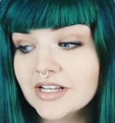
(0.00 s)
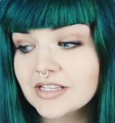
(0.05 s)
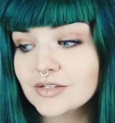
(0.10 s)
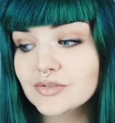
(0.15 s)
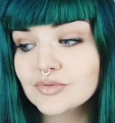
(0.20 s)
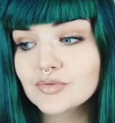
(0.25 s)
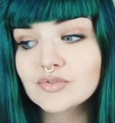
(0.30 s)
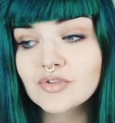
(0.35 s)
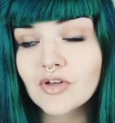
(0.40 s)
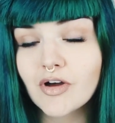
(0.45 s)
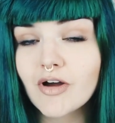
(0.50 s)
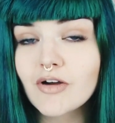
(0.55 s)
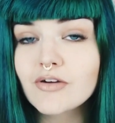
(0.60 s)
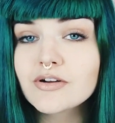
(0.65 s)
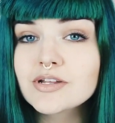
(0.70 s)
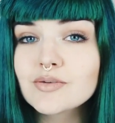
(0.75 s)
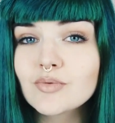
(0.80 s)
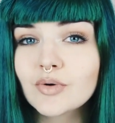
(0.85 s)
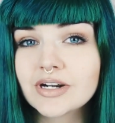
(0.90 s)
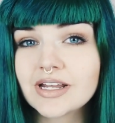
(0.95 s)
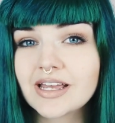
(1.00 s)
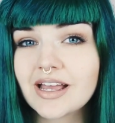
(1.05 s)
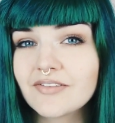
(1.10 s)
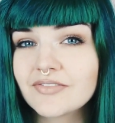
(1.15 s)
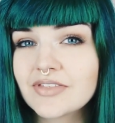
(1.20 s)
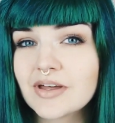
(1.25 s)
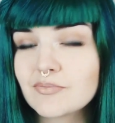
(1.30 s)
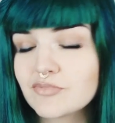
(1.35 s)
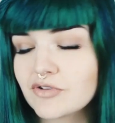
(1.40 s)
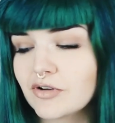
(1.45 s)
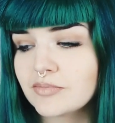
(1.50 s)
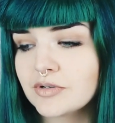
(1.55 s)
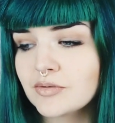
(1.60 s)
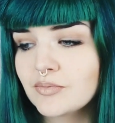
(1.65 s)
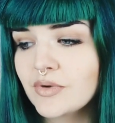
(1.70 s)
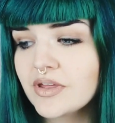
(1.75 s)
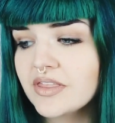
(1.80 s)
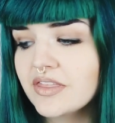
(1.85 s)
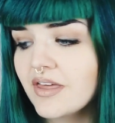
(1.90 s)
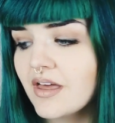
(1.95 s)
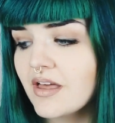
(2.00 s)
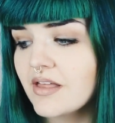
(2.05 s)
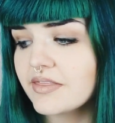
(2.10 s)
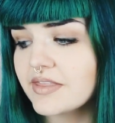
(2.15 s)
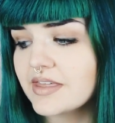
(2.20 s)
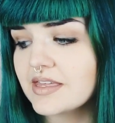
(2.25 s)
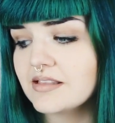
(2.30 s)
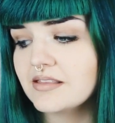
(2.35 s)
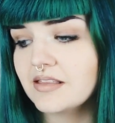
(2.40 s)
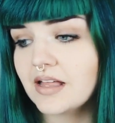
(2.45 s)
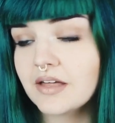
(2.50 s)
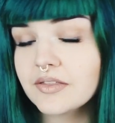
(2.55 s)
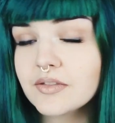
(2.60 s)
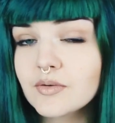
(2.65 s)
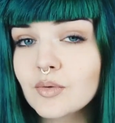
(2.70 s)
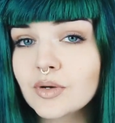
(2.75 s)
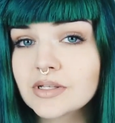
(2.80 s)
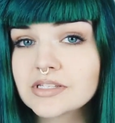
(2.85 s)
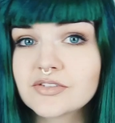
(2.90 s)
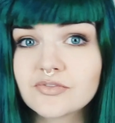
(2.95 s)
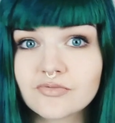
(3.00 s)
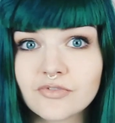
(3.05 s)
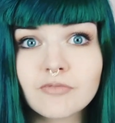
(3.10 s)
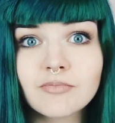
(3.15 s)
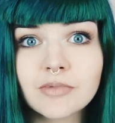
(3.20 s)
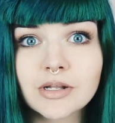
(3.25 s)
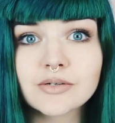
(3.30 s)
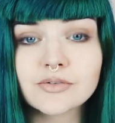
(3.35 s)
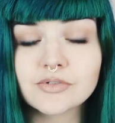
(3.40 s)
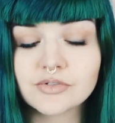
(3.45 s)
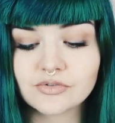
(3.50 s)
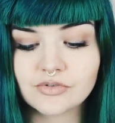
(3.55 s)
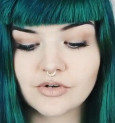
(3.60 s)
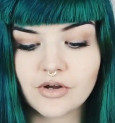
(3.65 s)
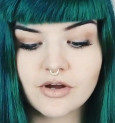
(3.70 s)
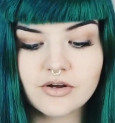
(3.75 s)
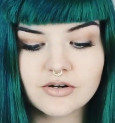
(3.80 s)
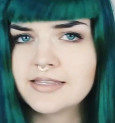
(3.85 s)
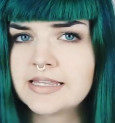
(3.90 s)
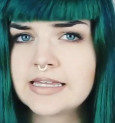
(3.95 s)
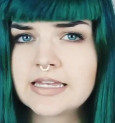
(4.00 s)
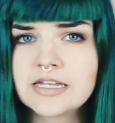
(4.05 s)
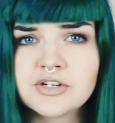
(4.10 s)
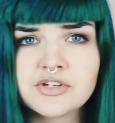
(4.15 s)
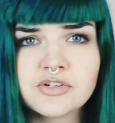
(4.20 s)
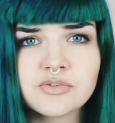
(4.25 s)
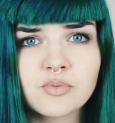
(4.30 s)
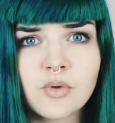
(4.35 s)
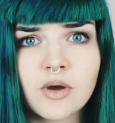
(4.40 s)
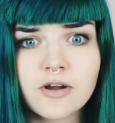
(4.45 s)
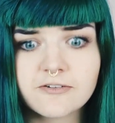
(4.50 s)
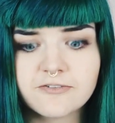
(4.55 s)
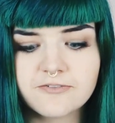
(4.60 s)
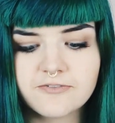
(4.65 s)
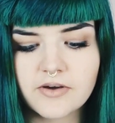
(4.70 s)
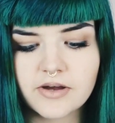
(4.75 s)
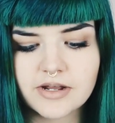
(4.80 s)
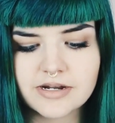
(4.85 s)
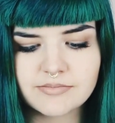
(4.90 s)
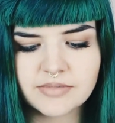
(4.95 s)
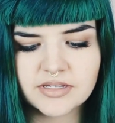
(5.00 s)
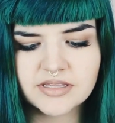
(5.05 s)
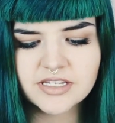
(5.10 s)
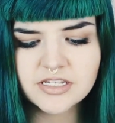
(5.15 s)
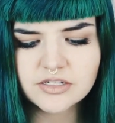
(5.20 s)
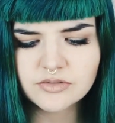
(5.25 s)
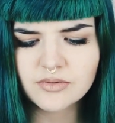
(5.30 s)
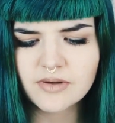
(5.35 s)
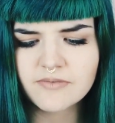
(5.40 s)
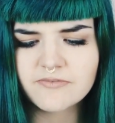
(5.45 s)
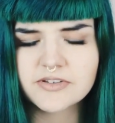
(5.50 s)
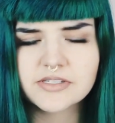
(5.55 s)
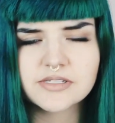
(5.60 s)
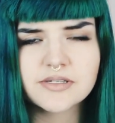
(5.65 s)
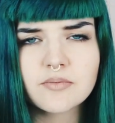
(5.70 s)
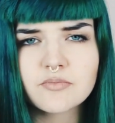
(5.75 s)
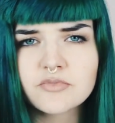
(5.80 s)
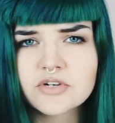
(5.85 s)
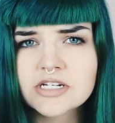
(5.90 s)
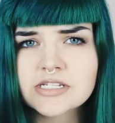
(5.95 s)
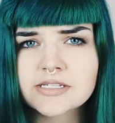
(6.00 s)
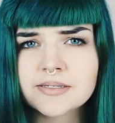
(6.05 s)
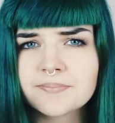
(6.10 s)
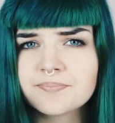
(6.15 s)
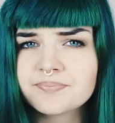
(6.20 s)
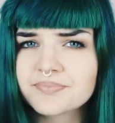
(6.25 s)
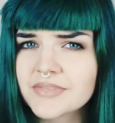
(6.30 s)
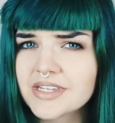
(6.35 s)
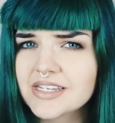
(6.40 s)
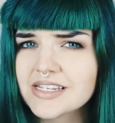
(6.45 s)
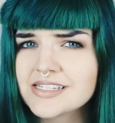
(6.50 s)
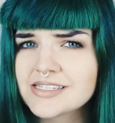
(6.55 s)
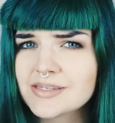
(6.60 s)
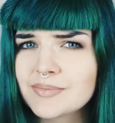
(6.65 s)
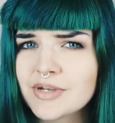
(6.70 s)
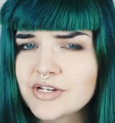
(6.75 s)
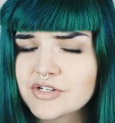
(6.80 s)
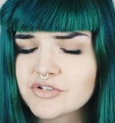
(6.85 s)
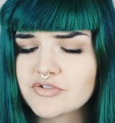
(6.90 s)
This was the only one I have that problem with. The other ones from Lotus & Co, the hinges work fine, but this one for some reason is a bit